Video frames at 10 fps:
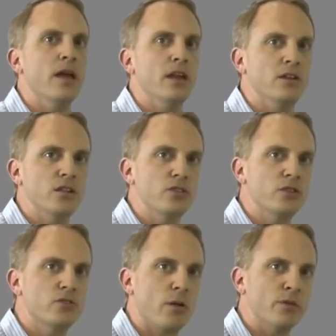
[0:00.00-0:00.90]
and
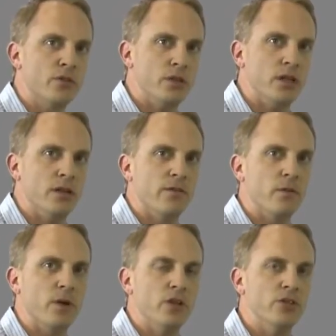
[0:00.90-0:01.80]
additional troubleshooting
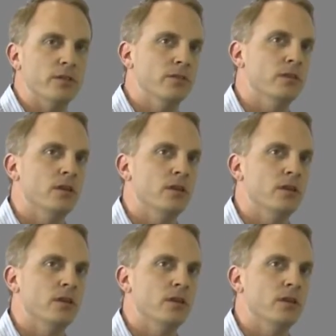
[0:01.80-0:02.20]
information